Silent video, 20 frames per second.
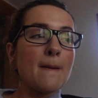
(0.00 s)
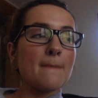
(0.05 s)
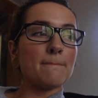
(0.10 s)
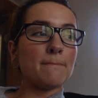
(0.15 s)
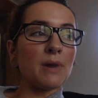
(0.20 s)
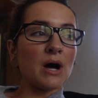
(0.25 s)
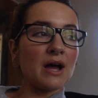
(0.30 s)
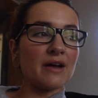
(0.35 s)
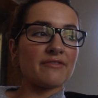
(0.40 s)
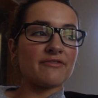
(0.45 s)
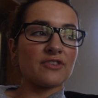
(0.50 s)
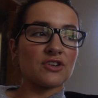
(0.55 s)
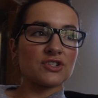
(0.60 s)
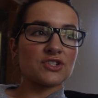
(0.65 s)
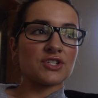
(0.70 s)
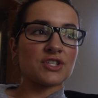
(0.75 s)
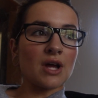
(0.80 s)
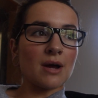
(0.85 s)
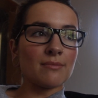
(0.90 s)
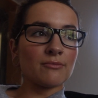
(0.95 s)
But for
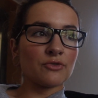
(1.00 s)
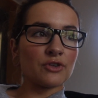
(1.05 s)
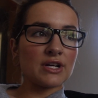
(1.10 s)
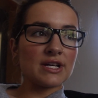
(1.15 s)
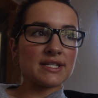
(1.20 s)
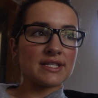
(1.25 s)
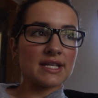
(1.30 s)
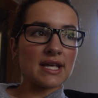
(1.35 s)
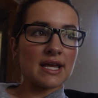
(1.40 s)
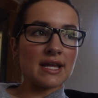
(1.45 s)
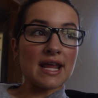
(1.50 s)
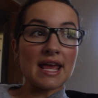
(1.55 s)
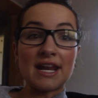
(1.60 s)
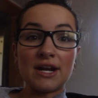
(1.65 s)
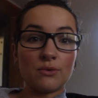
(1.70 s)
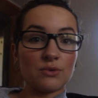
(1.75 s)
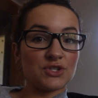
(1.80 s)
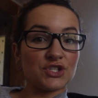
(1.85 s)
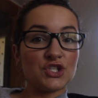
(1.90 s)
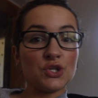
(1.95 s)
some reason, and
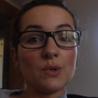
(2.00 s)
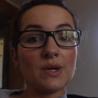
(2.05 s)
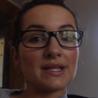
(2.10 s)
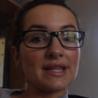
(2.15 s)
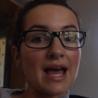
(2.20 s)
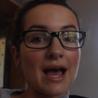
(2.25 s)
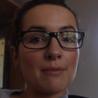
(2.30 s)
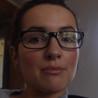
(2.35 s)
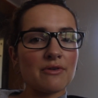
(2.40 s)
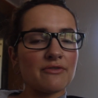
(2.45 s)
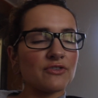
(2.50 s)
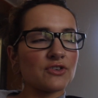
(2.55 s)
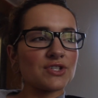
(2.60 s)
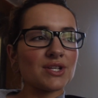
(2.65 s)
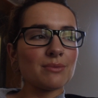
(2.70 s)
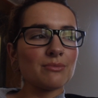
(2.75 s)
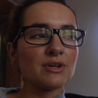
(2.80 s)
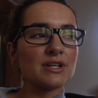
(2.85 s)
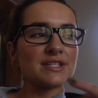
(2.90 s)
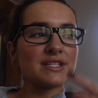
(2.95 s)
it was doing that, but for
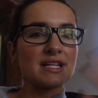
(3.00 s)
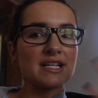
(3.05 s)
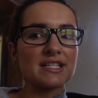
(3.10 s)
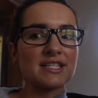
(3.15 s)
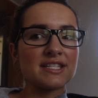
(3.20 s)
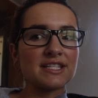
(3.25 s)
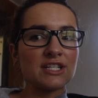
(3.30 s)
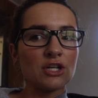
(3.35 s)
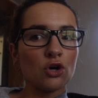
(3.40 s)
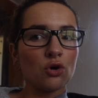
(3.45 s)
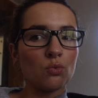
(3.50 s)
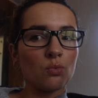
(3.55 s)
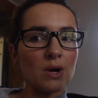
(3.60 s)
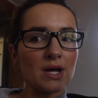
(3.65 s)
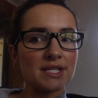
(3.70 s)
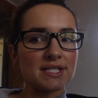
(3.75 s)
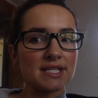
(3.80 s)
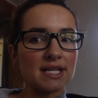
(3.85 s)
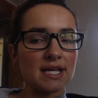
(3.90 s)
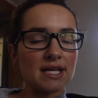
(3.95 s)
some reason it still
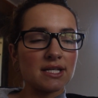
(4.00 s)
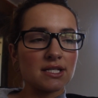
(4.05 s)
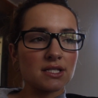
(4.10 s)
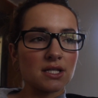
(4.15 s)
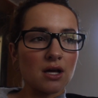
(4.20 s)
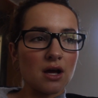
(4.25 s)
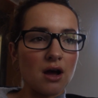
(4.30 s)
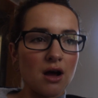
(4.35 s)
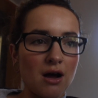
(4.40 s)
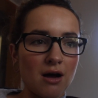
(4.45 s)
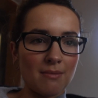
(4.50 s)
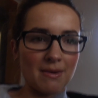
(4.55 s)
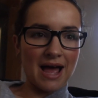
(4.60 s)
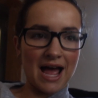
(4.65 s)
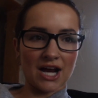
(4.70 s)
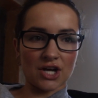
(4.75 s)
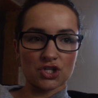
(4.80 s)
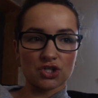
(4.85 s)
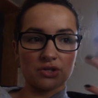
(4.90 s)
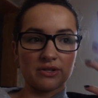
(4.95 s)
wasn't
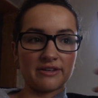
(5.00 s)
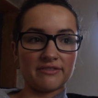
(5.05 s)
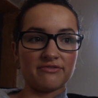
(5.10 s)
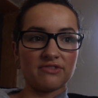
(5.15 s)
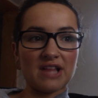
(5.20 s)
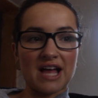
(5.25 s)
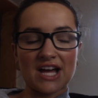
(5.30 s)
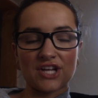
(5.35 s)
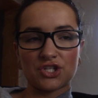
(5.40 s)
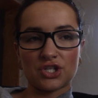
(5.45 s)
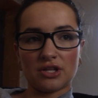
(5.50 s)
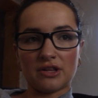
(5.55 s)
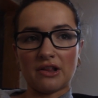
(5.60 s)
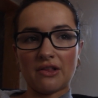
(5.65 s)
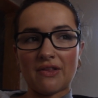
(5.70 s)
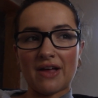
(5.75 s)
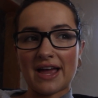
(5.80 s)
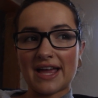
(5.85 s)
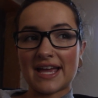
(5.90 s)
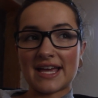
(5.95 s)
actually flashing the
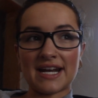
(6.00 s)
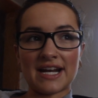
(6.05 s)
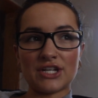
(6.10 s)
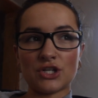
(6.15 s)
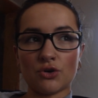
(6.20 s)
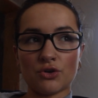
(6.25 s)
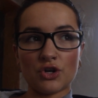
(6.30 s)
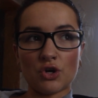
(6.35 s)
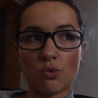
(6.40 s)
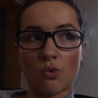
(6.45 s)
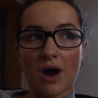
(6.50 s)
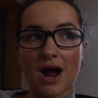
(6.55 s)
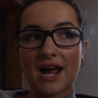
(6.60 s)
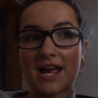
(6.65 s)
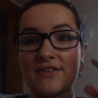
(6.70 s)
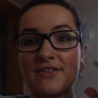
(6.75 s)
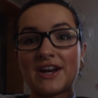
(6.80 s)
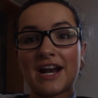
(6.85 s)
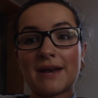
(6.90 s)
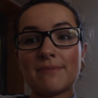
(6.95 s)
light, and I don't know why.
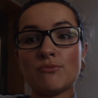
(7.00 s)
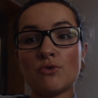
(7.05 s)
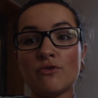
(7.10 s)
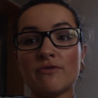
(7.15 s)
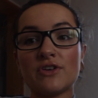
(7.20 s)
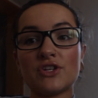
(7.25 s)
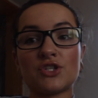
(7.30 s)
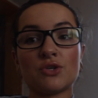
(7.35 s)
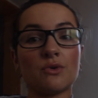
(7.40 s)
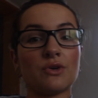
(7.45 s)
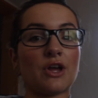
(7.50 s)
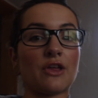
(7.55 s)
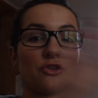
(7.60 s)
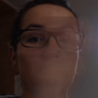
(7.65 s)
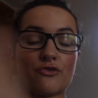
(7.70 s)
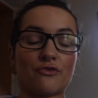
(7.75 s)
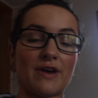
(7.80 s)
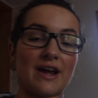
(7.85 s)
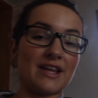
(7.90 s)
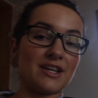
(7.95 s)
And then I'd move it to
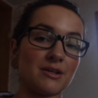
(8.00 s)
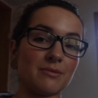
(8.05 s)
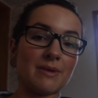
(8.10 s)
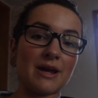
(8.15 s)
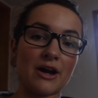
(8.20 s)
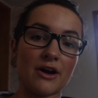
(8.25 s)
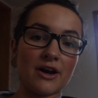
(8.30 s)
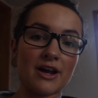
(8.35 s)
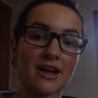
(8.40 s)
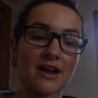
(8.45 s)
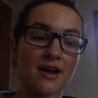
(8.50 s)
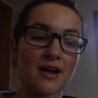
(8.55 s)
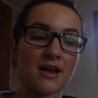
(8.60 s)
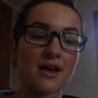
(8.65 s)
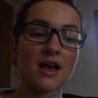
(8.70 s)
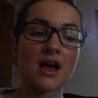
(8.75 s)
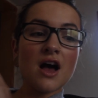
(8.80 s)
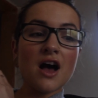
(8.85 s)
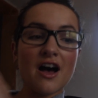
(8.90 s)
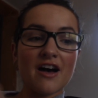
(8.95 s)
another random area
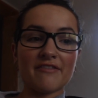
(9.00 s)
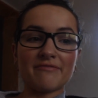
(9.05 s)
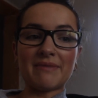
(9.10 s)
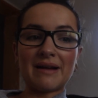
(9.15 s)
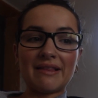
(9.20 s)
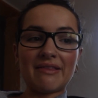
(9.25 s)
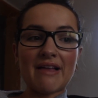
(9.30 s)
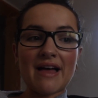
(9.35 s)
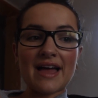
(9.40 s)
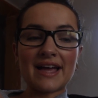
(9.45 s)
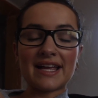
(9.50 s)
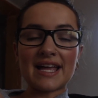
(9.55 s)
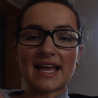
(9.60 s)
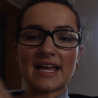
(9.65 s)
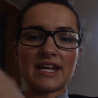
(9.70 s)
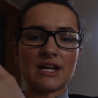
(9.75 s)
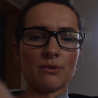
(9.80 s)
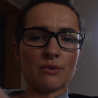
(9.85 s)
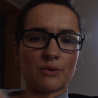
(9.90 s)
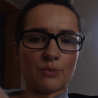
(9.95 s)
of my leg
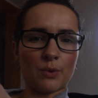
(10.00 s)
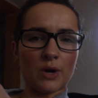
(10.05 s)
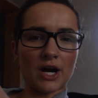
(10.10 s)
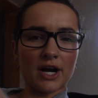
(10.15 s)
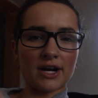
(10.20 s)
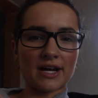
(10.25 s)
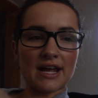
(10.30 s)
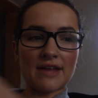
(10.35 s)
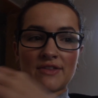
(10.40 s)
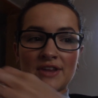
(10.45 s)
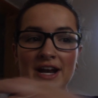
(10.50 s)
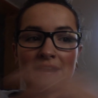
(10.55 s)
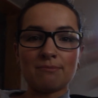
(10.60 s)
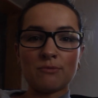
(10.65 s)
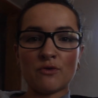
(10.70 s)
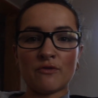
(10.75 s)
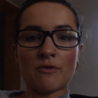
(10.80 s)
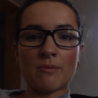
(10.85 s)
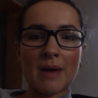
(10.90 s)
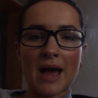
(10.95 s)
and it would work, and then I'd
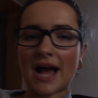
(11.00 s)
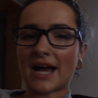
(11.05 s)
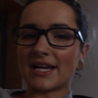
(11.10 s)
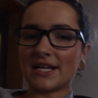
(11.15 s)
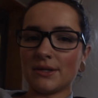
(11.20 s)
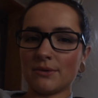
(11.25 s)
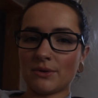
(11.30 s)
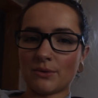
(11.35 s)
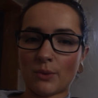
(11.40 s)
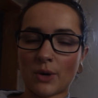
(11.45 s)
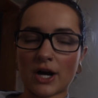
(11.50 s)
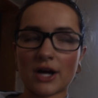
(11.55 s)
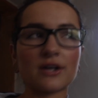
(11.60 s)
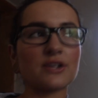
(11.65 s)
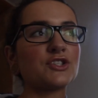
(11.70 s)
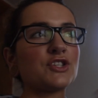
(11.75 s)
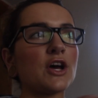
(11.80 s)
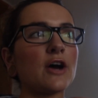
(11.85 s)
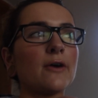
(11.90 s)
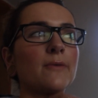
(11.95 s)
move it back and it would
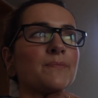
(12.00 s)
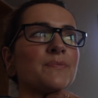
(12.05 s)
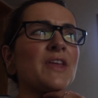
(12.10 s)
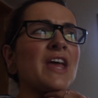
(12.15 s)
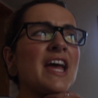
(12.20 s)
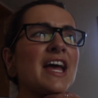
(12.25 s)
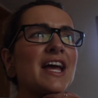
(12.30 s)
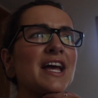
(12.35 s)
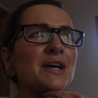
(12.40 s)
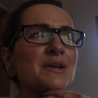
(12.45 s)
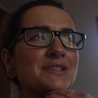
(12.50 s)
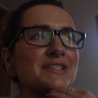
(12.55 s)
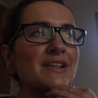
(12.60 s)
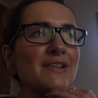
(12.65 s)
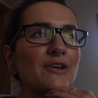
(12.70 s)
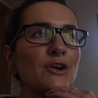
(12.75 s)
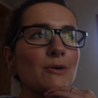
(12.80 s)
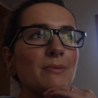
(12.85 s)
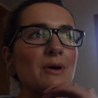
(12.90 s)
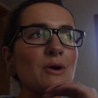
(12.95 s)
work. So it was a
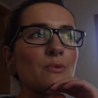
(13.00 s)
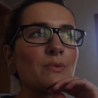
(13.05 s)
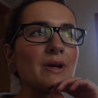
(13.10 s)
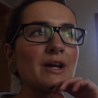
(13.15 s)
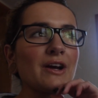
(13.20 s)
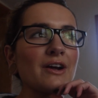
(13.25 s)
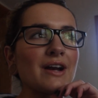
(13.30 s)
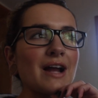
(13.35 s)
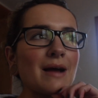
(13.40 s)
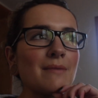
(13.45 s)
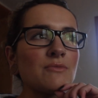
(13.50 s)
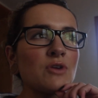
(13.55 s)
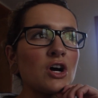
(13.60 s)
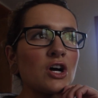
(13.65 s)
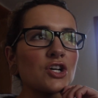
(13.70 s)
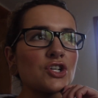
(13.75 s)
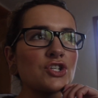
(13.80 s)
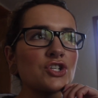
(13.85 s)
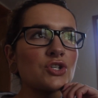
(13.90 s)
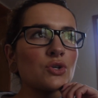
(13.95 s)
little bit weird. I'm
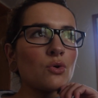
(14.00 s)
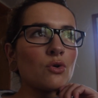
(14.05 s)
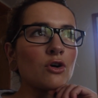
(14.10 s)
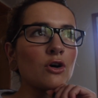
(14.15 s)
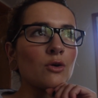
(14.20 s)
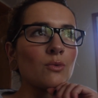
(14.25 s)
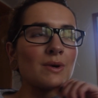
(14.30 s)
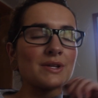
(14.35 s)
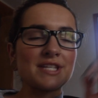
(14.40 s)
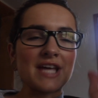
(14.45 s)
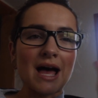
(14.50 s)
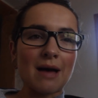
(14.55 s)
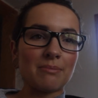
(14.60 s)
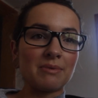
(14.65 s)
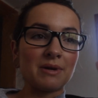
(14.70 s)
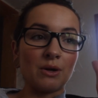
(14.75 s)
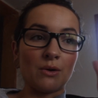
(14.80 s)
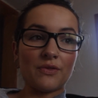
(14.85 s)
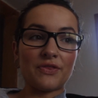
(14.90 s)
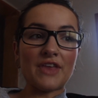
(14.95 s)
not sure what's
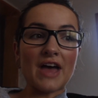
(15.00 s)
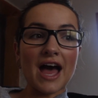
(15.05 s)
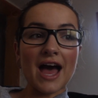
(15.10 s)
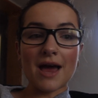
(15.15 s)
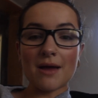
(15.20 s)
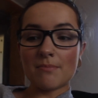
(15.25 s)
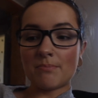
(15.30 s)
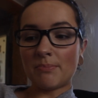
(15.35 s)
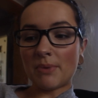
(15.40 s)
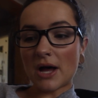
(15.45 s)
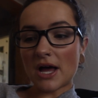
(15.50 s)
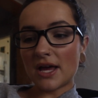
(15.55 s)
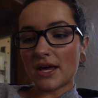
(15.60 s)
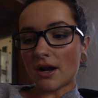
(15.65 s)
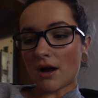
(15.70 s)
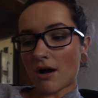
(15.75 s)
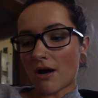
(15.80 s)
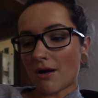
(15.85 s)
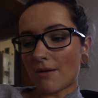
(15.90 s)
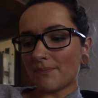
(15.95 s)
happening with that,
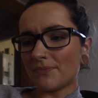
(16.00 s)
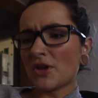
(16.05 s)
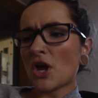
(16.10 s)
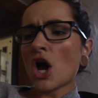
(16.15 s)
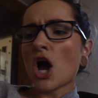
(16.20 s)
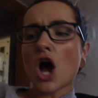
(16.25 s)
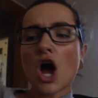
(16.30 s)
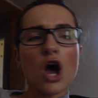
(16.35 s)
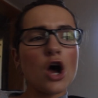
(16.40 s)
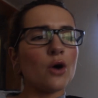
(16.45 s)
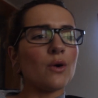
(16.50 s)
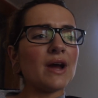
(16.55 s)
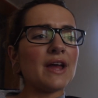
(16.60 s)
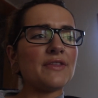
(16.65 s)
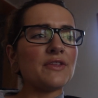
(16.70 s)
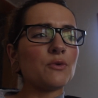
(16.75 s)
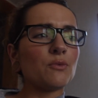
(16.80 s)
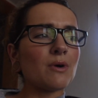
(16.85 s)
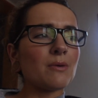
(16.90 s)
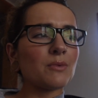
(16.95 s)
but oh,
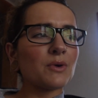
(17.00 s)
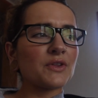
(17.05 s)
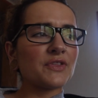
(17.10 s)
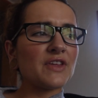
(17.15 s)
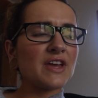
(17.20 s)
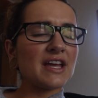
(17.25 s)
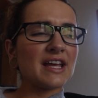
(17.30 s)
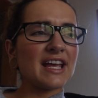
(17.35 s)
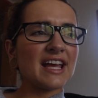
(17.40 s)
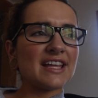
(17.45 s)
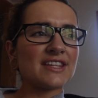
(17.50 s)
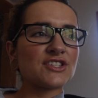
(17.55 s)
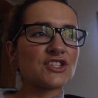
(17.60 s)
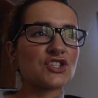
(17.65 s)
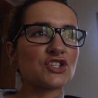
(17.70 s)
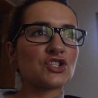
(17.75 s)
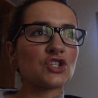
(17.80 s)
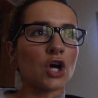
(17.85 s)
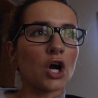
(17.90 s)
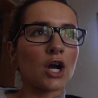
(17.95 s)
and then one more thing, it's
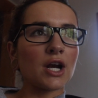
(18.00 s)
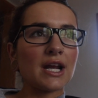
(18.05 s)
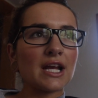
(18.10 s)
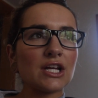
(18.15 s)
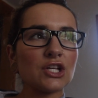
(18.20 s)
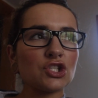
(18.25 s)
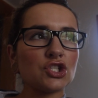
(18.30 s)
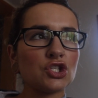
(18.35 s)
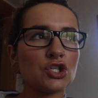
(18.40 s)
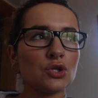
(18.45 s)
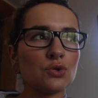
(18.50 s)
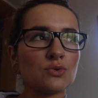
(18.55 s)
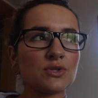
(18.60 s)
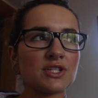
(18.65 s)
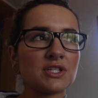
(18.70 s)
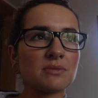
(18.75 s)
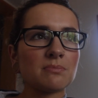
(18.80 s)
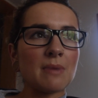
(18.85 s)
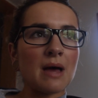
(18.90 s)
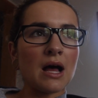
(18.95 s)
starting to
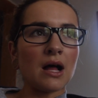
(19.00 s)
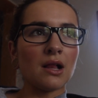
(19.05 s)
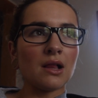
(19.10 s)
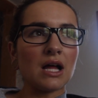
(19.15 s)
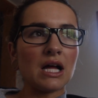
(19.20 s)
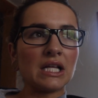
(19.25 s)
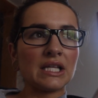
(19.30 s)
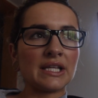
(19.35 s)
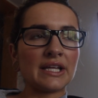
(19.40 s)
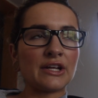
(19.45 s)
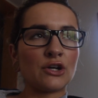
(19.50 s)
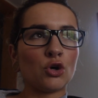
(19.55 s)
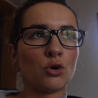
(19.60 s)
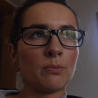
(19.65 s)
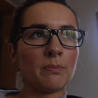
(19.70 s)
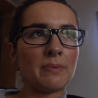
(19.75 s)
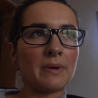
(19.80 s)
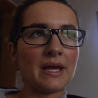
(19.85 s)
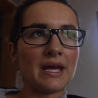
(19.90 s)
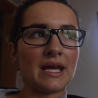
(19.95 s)
smell a little
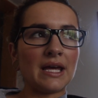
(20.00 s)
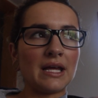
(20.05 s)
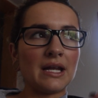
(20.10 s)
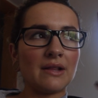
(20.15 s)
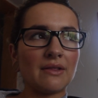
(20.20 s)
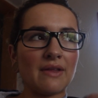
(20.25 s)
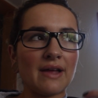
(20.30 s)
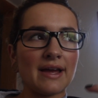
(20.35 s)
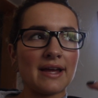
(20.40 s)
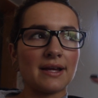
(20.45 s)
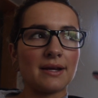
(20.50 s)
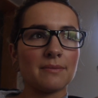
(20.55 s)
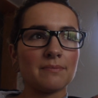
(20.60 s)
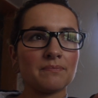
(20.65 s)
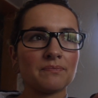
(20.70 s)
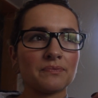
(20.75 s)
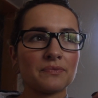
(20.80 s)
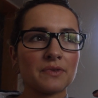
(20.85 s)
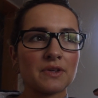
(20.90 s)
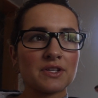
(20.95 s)
bit like
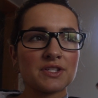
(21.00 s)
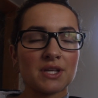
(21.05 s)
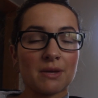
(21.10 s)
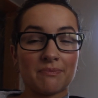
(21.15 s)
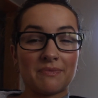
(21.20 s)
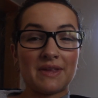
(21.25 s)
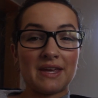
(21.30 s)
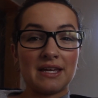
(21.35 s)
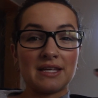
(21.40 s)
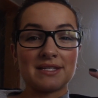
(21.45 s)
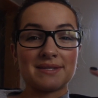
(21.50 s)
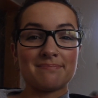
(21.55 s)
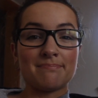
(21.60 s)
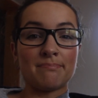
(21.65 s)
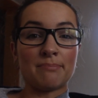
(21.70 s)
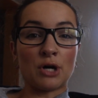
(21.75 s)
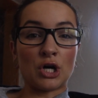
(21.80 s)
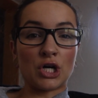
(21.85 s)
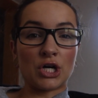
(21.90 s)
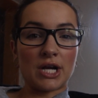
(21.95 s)
something is
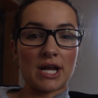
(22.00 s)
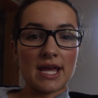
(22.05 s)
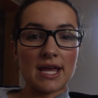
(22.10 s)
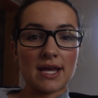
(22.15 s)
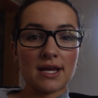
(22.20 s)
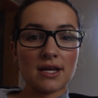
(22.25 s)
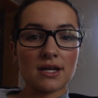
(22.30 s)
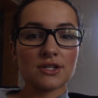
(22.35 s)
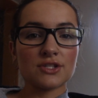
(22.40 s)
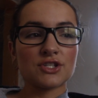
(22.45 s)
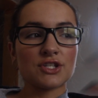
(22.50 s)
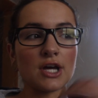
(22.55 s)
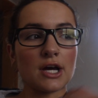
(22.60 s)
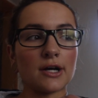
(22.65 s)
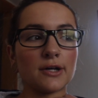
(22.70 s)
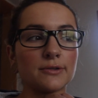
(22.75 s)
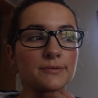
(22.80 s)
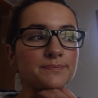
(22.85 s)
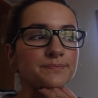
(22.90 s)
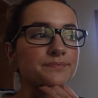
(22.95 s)
burning.
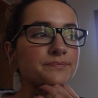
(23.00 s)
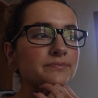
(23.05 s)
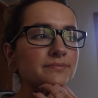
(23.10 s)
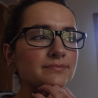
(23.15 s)
So